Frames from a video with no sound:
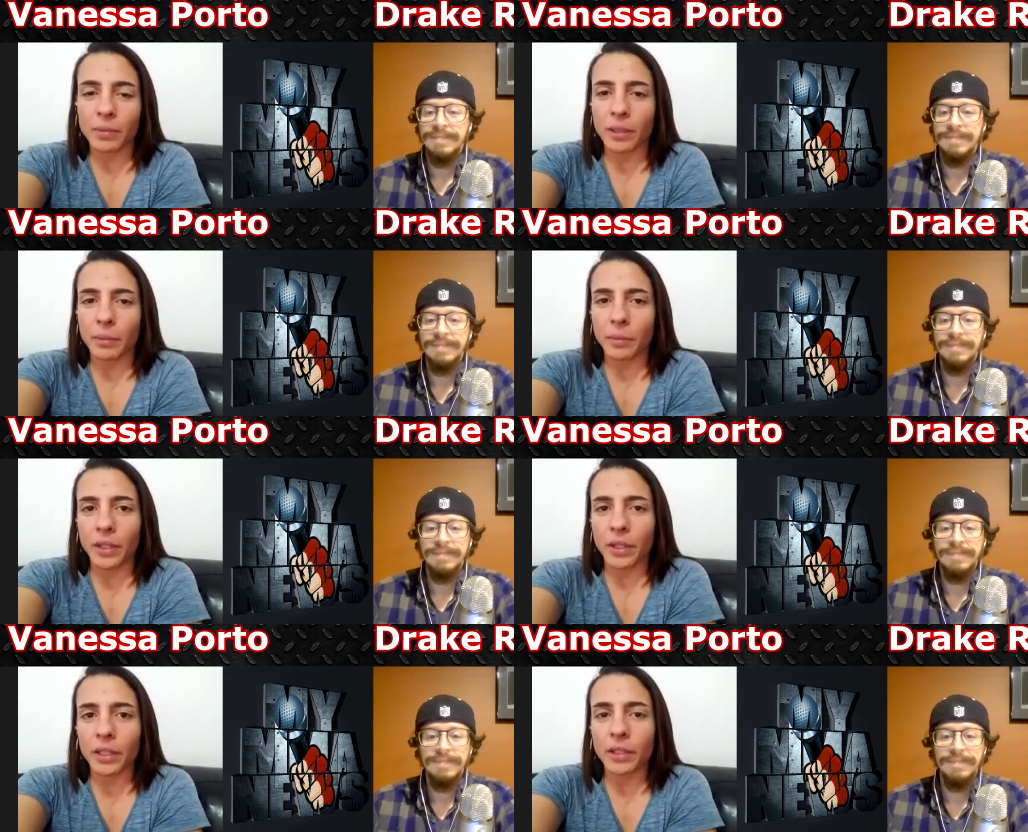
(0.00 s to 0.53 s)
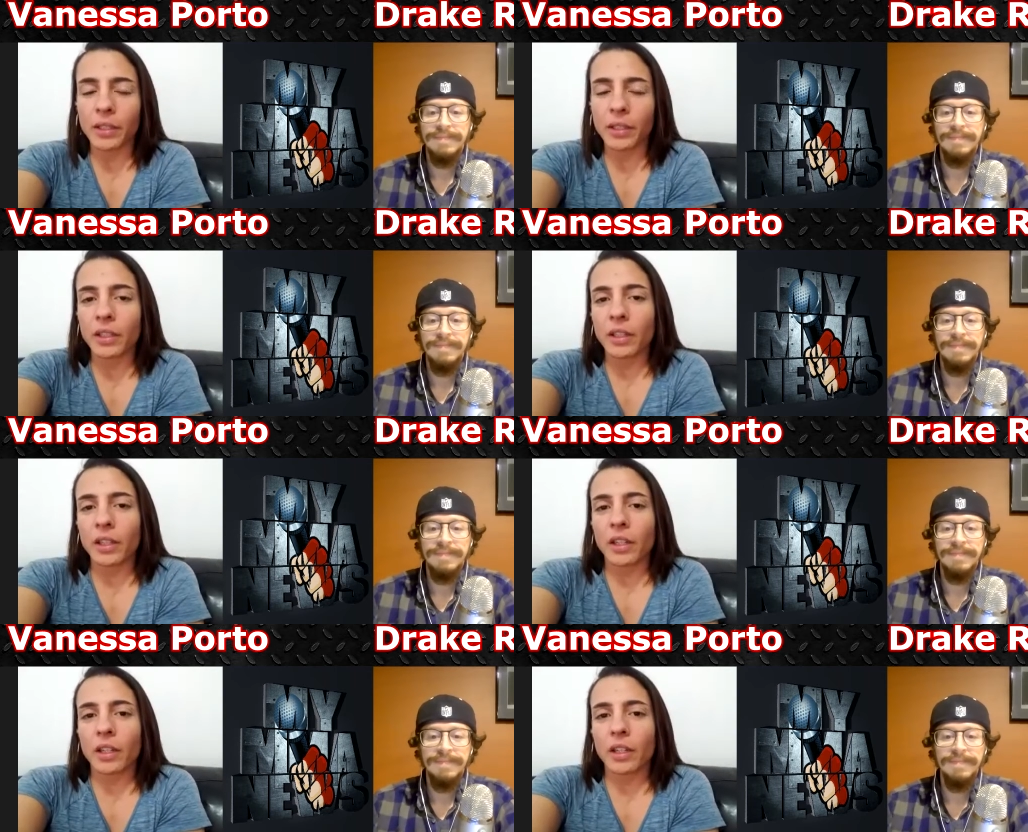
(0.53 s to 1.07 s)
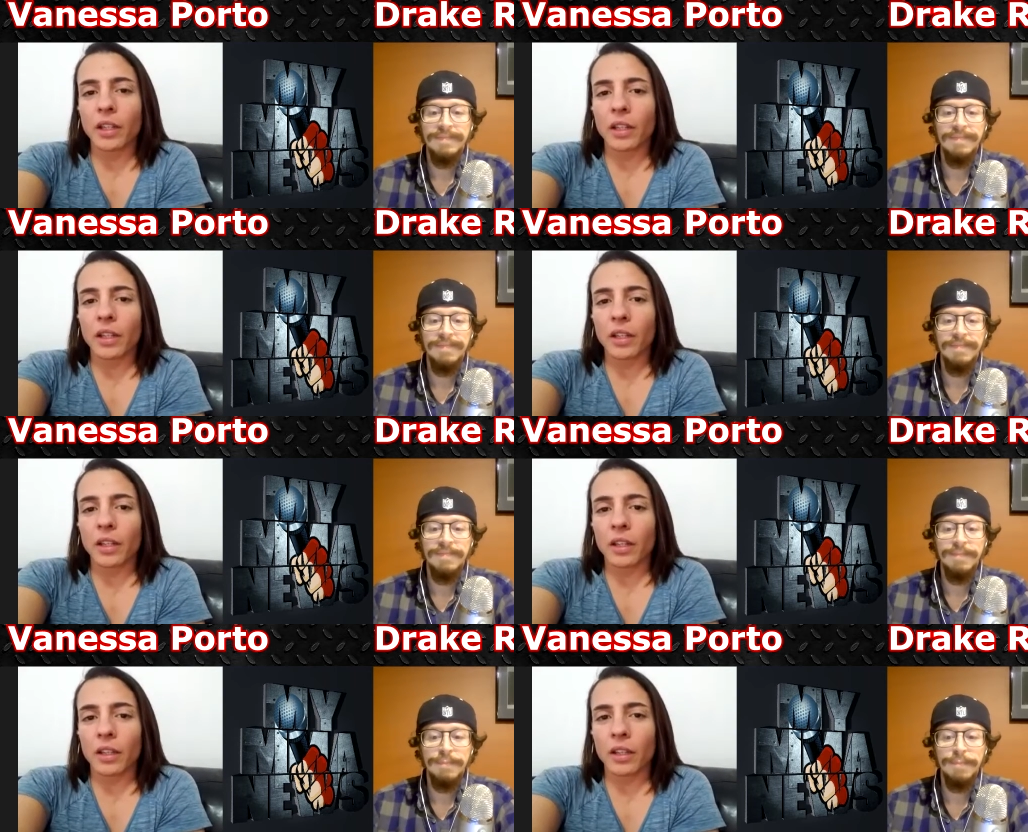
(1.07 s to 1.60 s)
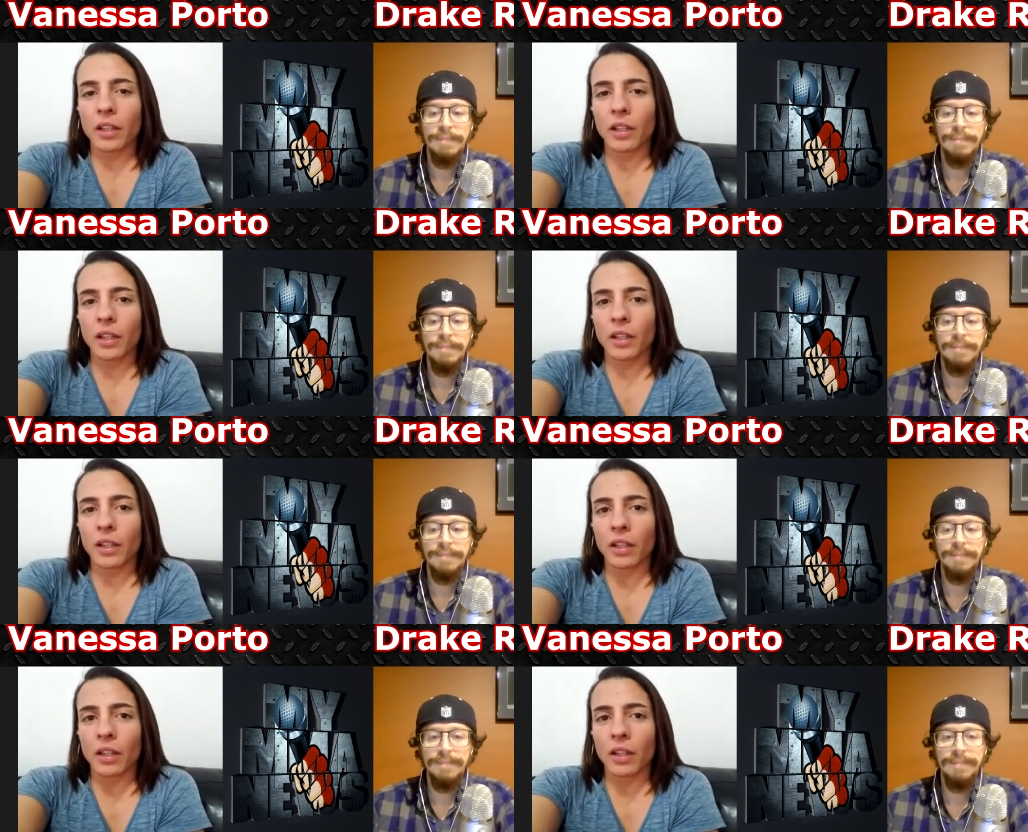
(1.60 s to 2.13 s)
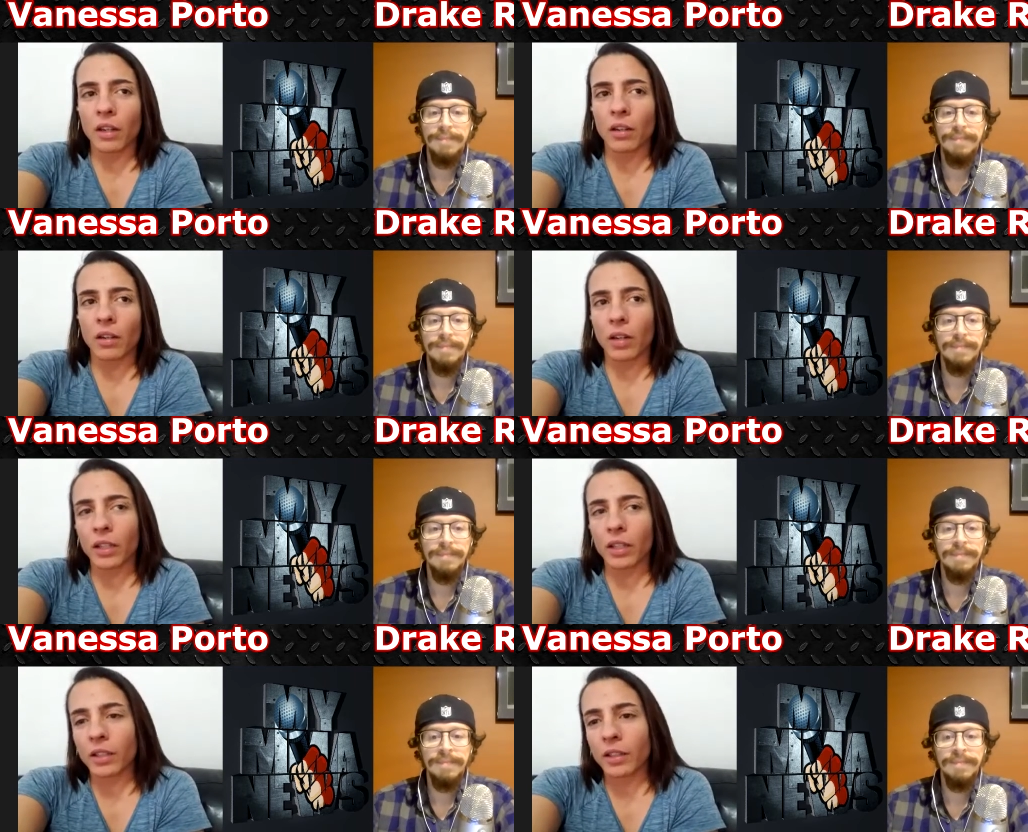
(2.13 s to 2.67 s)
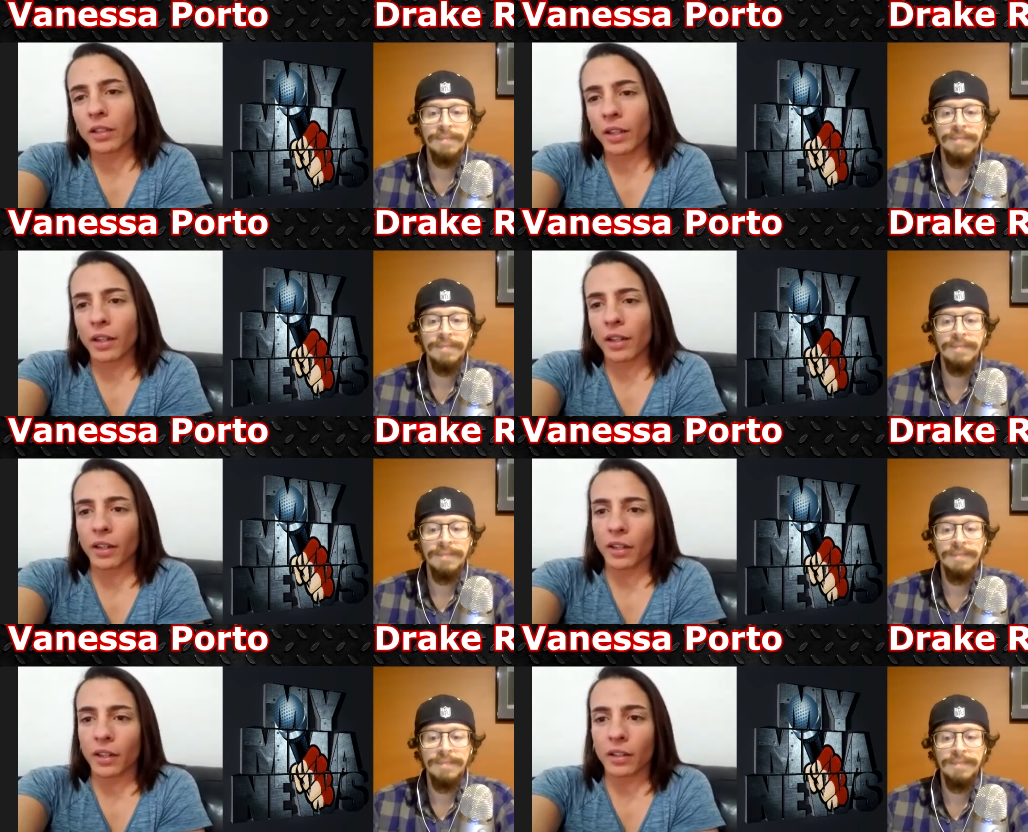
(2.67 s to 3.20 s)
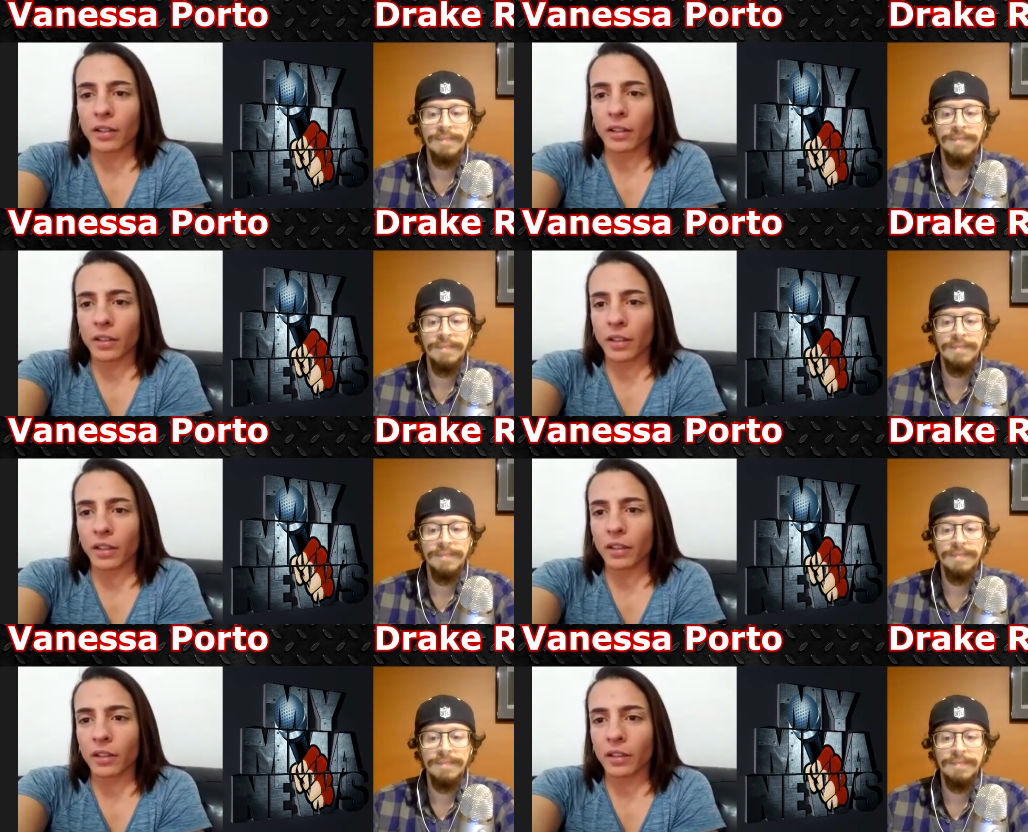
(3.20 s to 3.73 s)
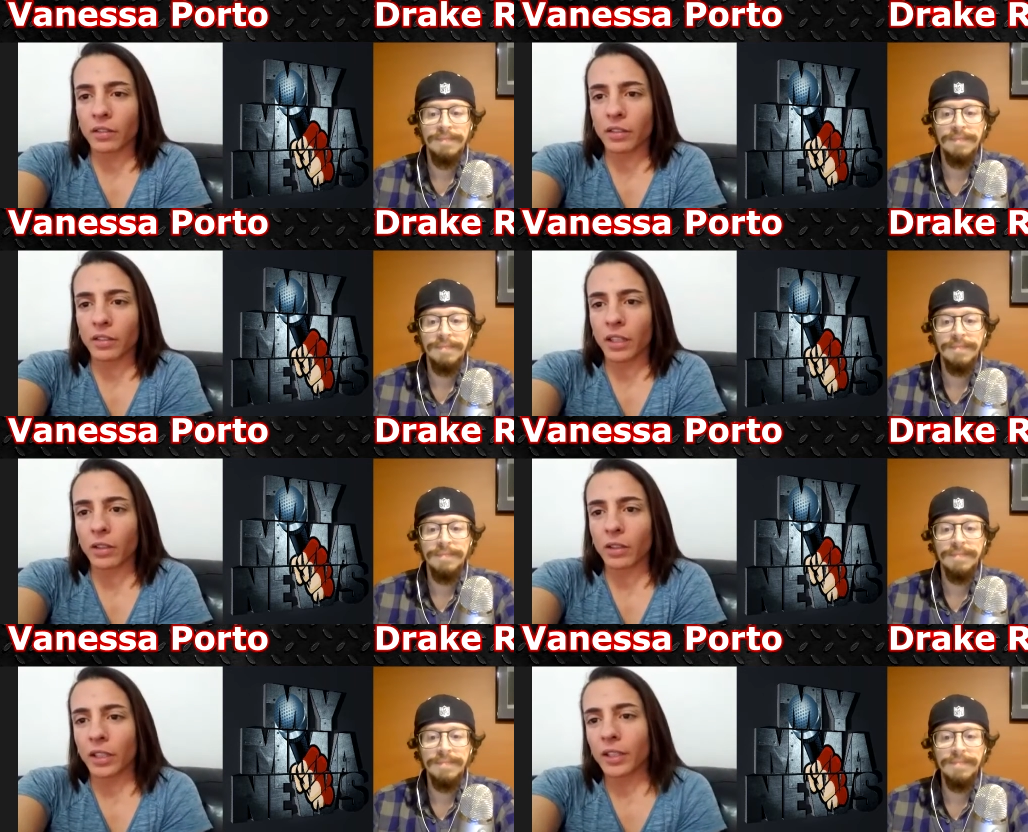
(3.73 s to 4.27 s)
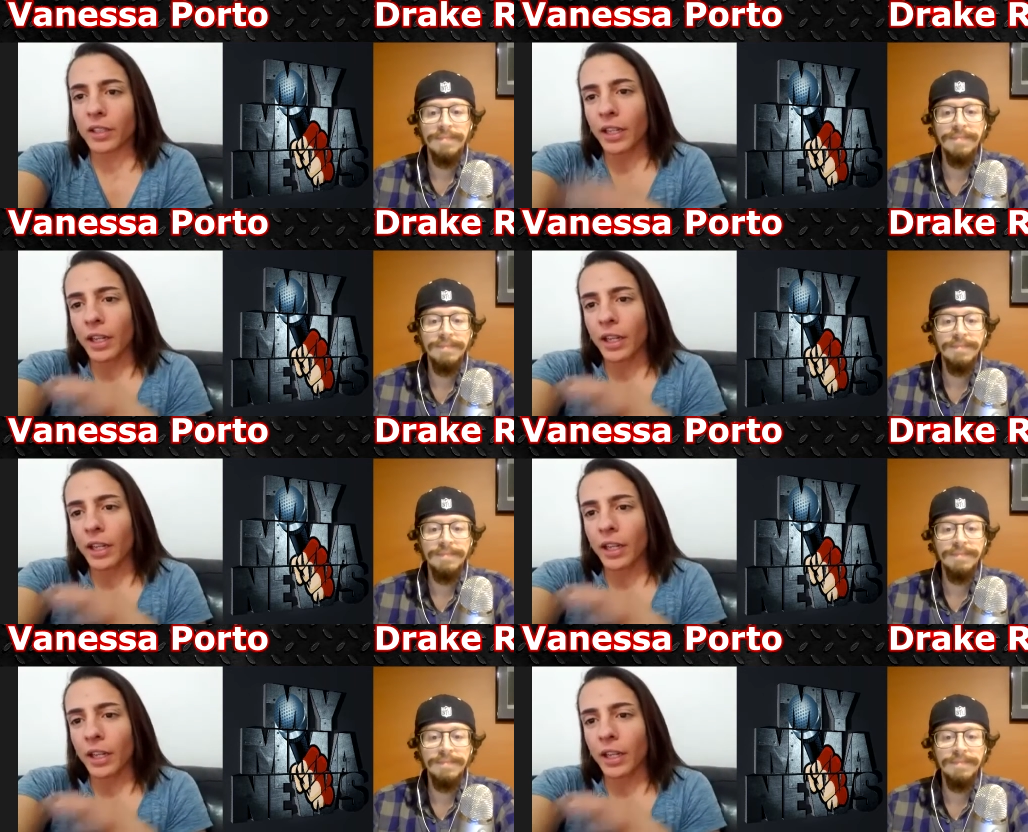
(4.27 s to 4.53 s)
Speaker 1: you for being here. Um, said that even though things have been pretty rough with the